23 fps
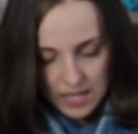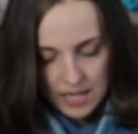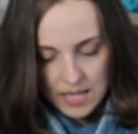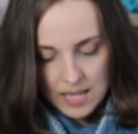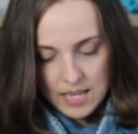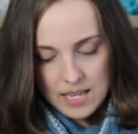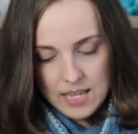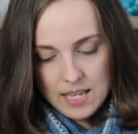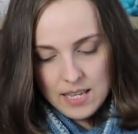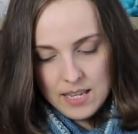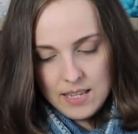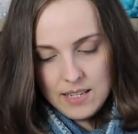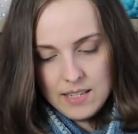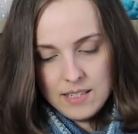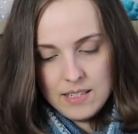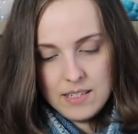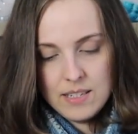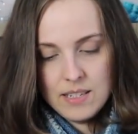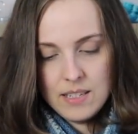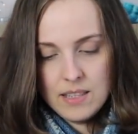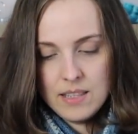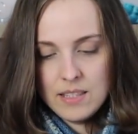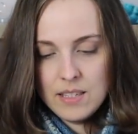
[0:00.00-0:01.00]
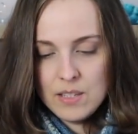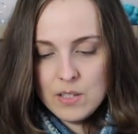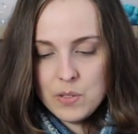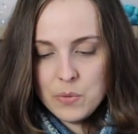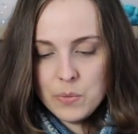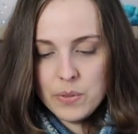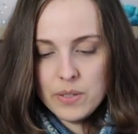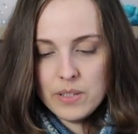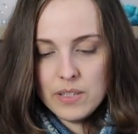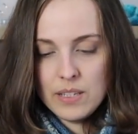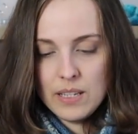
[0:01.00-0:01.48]
And
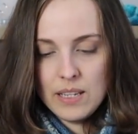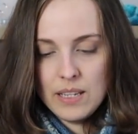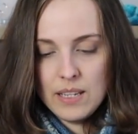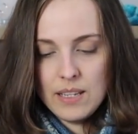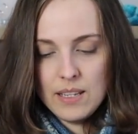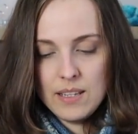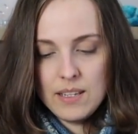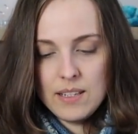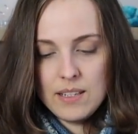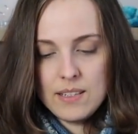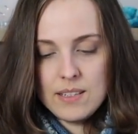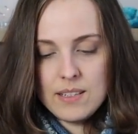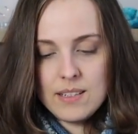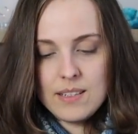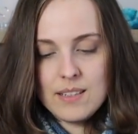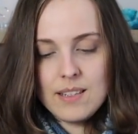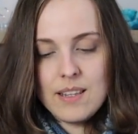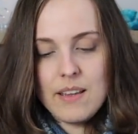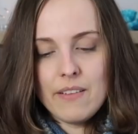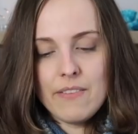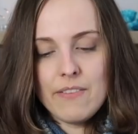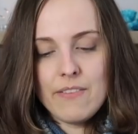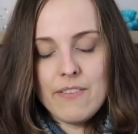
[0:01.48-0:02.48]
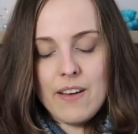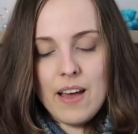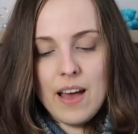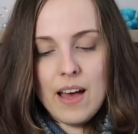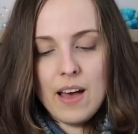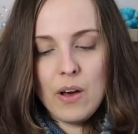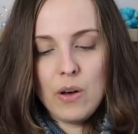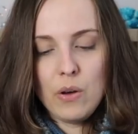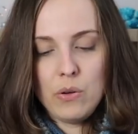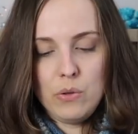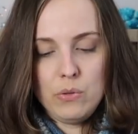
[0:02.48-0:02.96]
this one is
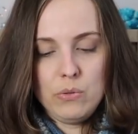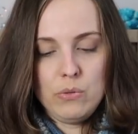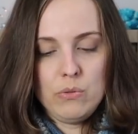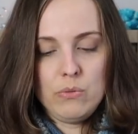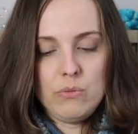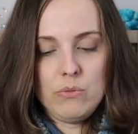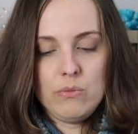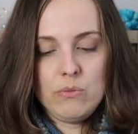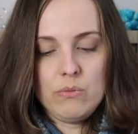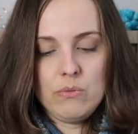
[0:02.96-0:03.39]
Navajo.